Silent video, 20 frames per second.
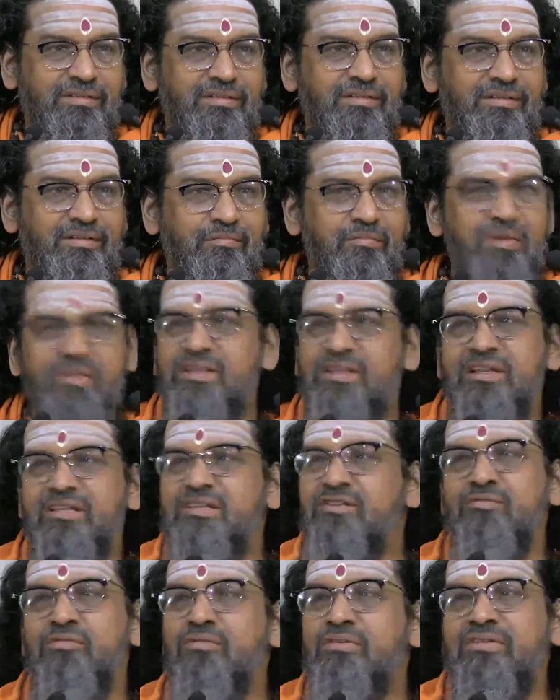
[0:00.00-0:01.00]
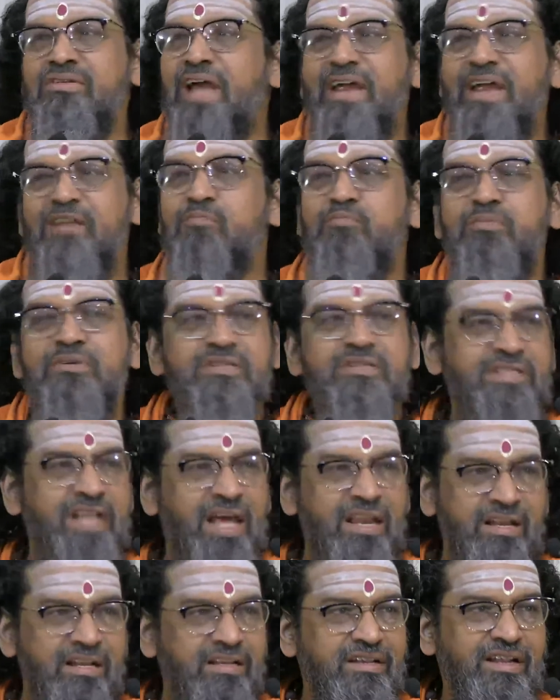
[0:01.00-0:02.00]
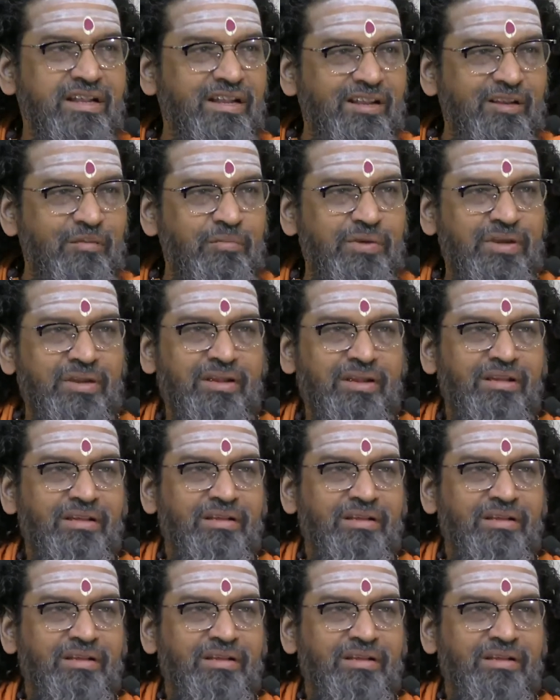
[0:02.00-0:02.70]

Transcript: But there is no tight personality in me.